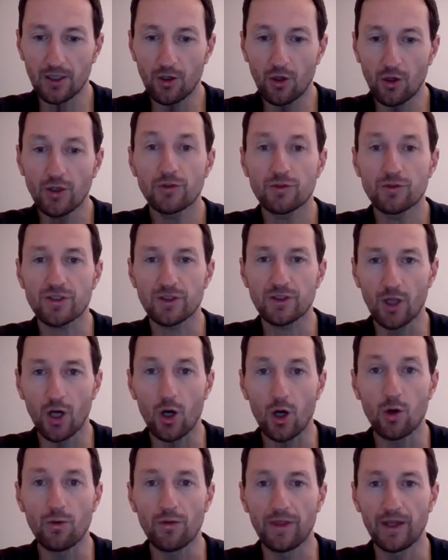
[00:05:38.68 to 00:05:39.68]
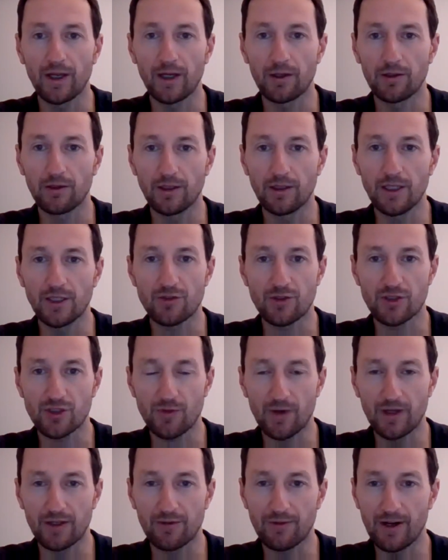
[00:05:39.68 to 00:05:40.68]
going to slow their interest
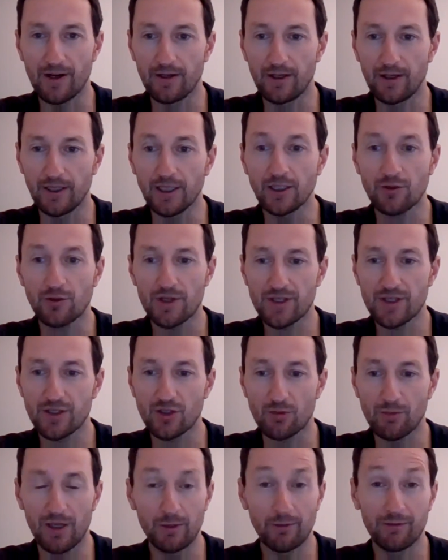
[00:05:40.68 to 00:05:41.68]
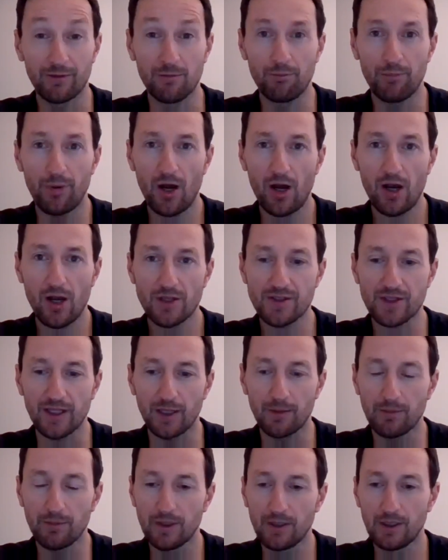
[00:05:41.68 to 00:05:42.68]
rate increases, or maybe even pause
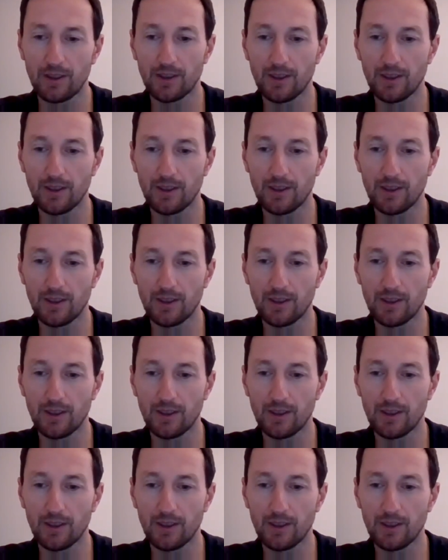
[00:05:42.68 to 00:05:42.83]
them,